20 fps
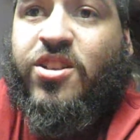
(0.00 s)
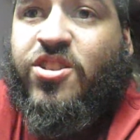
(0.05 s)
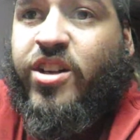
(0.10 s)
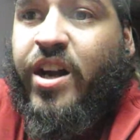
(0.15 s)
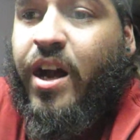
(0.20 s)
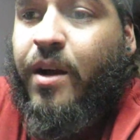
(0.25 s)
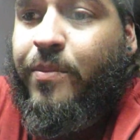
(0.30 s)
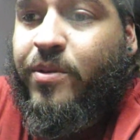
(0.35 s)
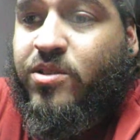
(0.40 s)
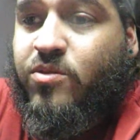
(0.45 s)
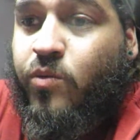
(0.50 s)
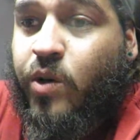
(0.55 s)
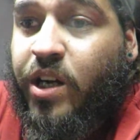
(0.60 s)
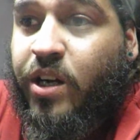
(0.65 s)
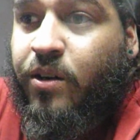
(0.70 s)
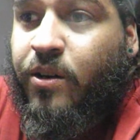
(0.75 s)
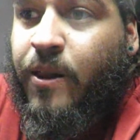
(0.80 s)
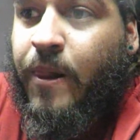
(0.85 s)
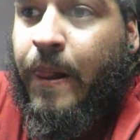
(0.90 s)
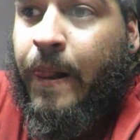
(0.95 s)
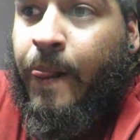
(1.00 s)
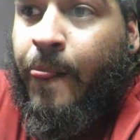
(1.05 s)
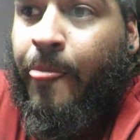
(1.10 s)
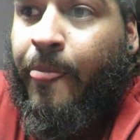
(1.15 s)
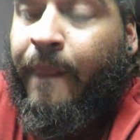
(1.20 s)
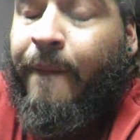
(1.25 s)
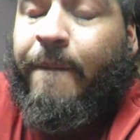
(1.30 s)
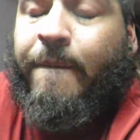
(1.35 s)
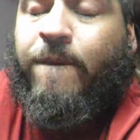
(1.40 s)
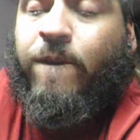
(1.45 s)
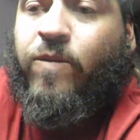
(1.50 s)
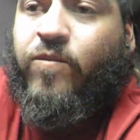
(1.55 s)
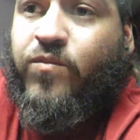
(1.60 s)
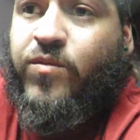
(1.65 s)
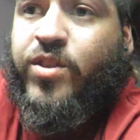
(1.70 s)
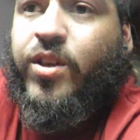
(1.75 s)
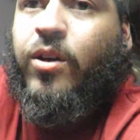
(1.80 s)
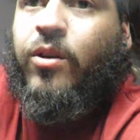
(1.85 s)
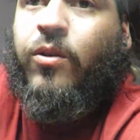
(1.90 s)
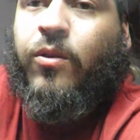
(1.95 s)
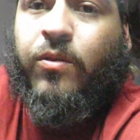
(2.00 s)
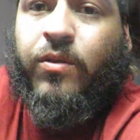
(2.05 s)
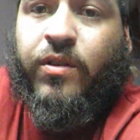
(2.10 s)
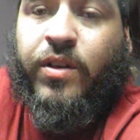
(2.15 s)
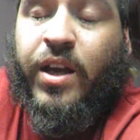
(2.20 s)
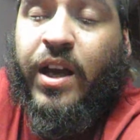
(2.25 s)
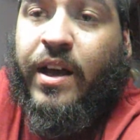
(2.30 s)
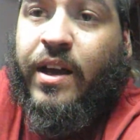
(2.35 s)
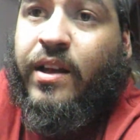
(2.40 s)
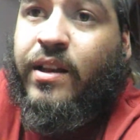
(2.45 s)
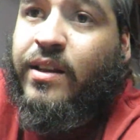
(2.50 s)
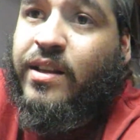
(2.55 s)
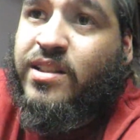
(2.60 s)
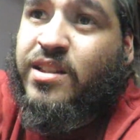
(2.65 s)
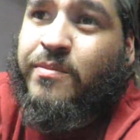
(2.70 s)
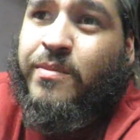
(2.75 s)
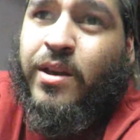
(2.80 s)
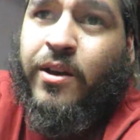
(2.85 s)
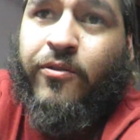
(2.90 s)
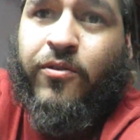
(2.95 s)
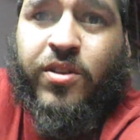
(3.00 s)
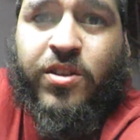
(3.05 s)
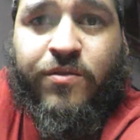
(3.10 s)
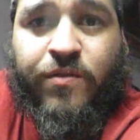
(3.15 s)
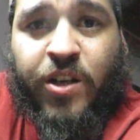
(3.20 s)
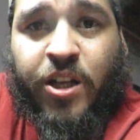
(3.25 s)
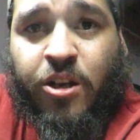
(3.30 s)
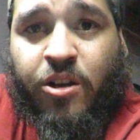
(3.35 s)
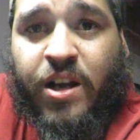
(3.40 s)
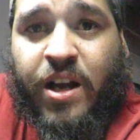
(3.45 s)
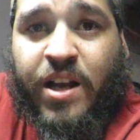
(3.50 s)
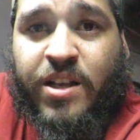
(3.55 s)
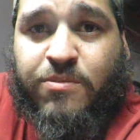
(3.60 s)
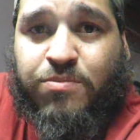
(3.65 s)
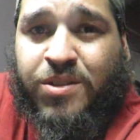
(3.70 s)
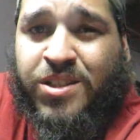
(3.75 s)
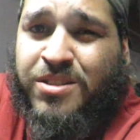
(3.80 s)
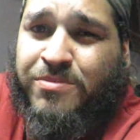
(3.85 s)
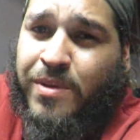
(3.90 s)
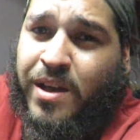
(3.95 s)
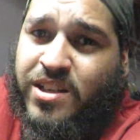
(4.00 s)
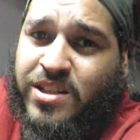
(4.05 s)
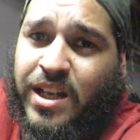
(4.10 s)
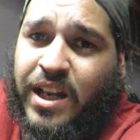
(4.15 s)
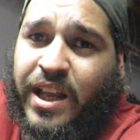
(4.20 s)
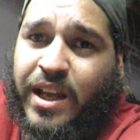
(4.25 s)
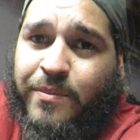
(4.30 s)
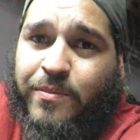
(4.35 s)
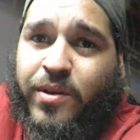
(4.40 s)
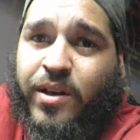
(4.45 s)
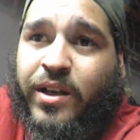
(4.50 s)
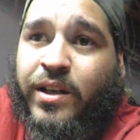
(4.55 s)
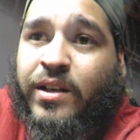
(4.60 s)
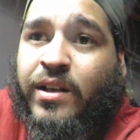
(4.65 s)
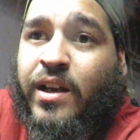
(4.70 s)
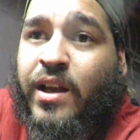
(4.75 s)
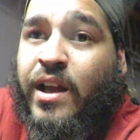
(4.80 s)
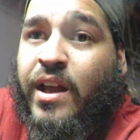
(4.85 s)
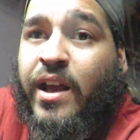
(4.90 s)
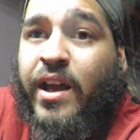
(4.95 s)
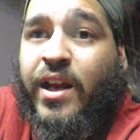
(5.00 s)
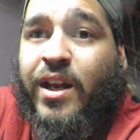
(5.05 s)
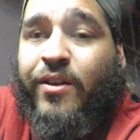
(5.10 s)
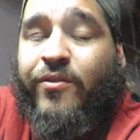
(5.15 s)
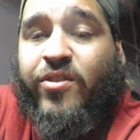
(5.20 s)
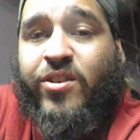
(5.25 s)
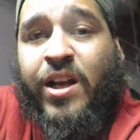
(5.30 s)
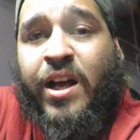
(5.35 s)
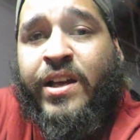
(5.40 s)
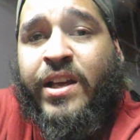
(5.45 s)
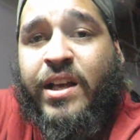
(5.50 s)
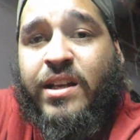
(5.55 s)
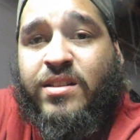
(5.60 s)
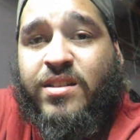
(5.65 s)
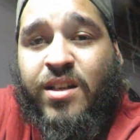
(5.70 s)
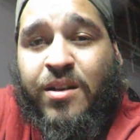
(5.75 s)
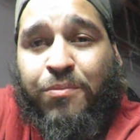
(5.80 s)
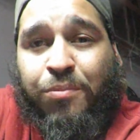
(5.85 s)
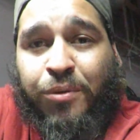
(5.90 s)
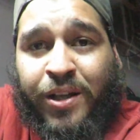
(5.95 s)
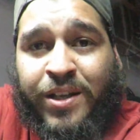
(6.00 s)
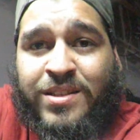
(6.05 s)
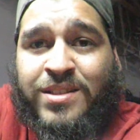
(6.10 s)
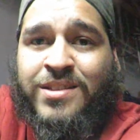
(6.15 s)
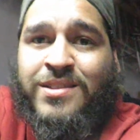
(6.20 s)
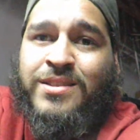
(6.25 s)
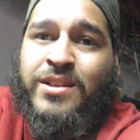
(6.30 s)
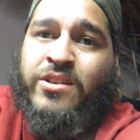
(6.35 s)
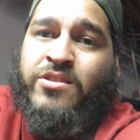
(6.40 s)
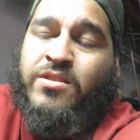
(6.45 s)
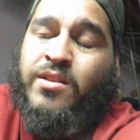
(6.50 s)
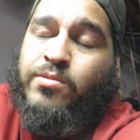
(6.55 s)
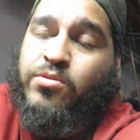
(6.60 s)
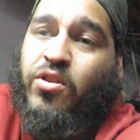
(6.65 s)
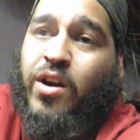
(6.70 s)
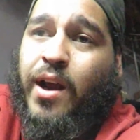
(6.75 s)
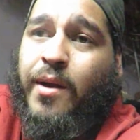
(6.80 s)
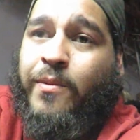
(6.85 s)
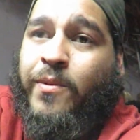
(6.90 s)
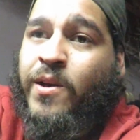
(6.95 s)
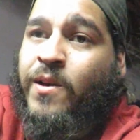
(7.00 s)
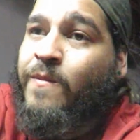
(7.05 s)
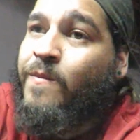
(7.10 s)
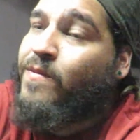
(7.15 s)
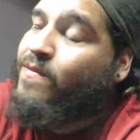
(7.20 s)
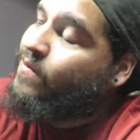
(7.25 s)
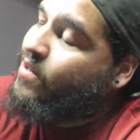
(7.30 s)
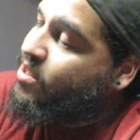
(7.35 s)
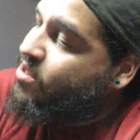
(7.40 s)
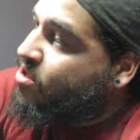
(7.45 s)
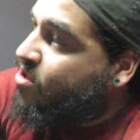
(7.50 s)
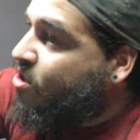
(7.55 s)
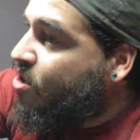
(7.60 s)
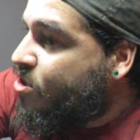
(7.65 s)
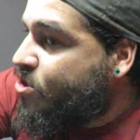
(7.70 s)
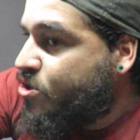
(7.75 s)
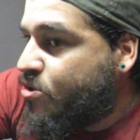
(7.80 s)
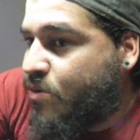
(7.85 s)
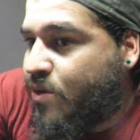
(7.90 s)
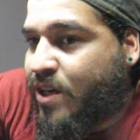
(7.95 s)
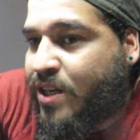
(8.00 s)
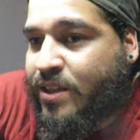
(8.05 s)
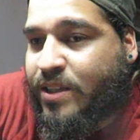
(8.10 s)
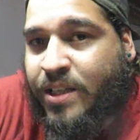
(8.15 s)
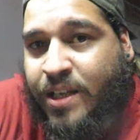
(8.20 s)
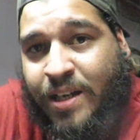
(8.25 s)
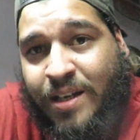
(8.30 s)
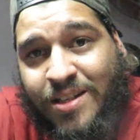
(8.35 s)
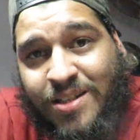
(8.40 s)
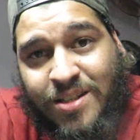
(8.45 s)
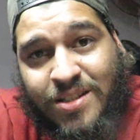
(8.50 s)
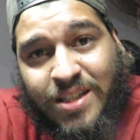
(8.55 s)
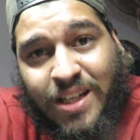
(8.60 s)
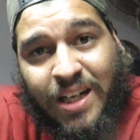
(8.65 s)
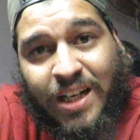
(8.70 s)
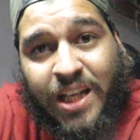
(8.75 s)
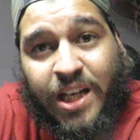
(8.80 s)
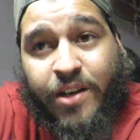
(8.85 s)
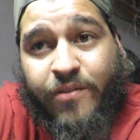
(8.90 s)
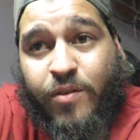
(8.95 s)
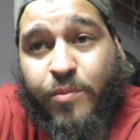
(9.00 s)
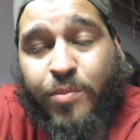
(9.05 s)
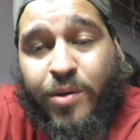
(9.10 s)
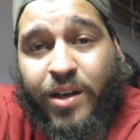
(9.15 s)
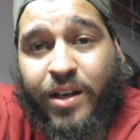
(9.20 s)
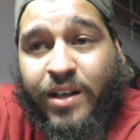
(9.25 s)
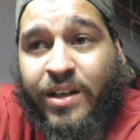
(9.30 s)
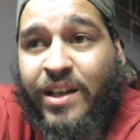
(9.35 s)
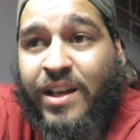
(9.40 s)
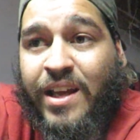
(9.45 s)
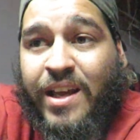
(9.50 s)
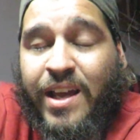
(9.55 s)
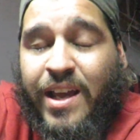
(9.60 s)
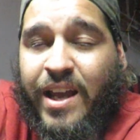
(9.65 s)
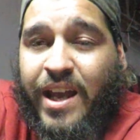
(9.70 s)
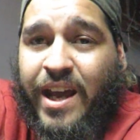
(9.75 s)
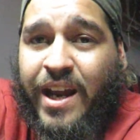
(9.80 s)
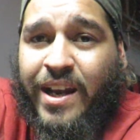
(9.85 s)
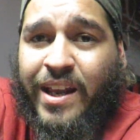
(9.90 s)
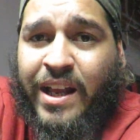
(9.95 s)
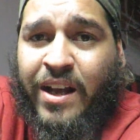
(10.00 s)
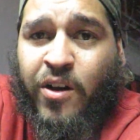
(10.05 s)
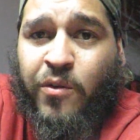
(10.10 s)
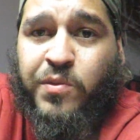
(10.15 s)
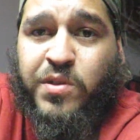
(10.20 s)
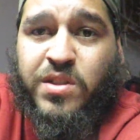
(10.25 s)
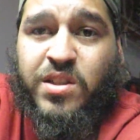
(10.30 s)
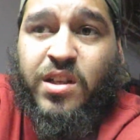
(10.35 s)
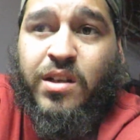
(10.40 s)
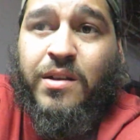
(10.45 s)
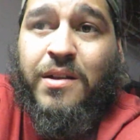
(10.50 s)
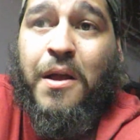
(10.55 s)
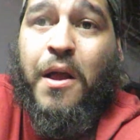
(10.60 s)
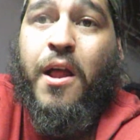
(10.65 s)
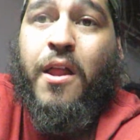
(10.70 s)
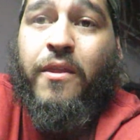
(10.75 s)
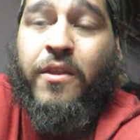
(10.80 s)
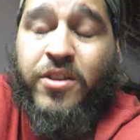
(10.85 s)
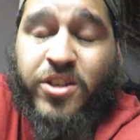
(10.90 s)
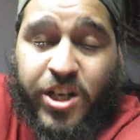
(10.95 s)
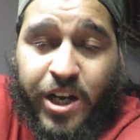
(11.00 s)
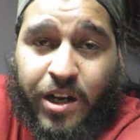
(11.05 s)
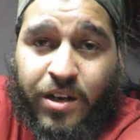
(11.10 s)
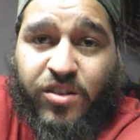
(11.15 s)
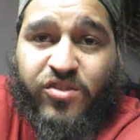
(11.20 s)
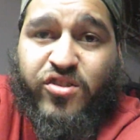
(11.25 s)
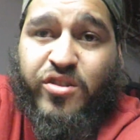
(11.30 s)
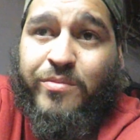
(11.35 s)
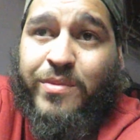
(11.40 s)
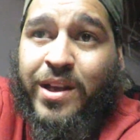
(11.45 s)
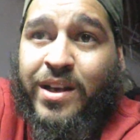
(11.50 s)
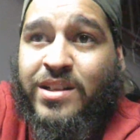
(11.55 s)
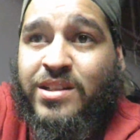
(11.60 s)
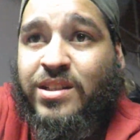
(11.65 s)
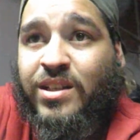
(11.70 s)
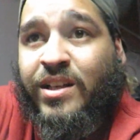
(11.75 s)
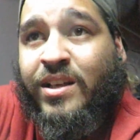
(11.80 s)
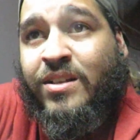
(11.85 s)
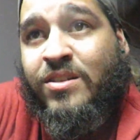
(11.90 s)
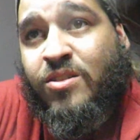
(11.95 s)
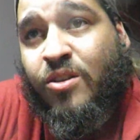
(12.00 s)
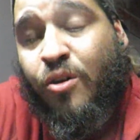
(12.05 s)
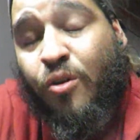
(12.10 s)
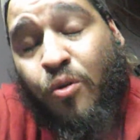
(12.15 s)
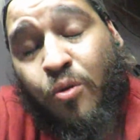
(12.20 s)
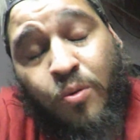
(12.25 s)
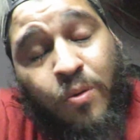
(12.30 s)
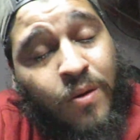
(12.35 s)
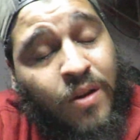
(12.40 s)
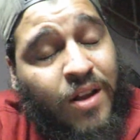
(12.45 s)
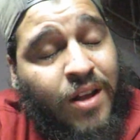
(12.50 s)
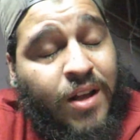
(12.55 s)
to the shop as well. So yeah, that's gonna be it for this video, guys. Please smash that like button, and if you're not yet sub, please consider subscribing. It doesn't cost you anything, and it's just a click of a button, and it helps the channel tremendously. So